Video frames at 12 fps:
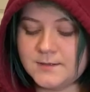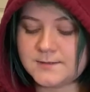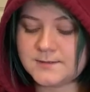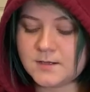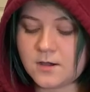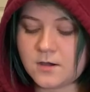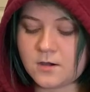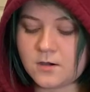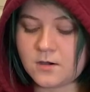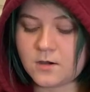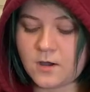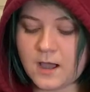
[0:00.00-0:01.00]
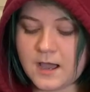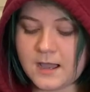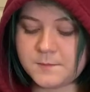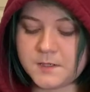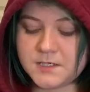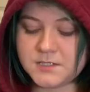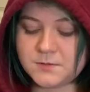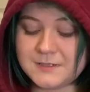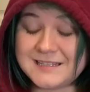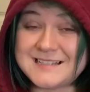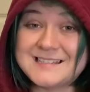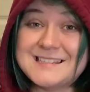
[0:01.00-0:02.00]
So I'm gonna do
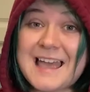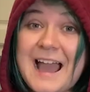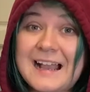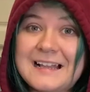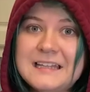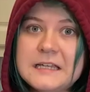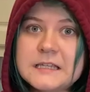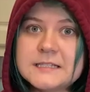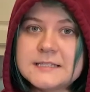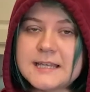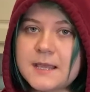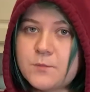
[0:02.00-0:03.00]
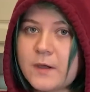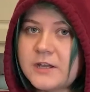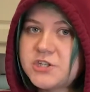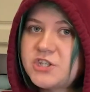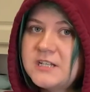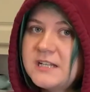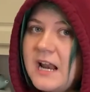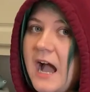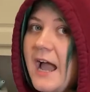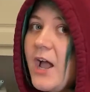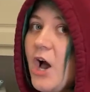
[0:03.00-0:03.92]
it exactly the same way as she did. I